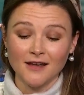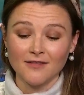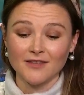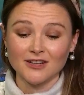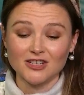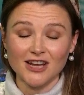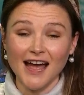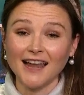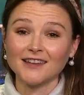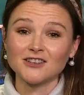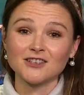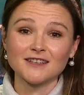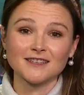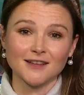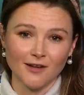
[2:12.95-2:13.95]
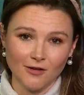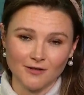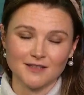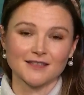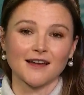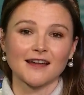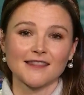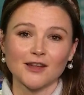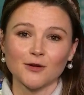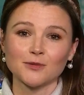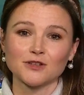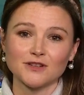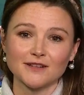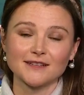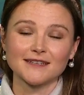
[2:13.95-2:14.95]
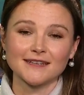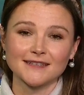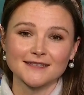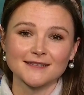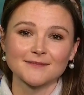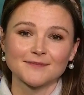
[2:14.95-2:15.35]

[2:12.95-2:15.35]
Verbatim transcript: the challenges alongside the opportunities.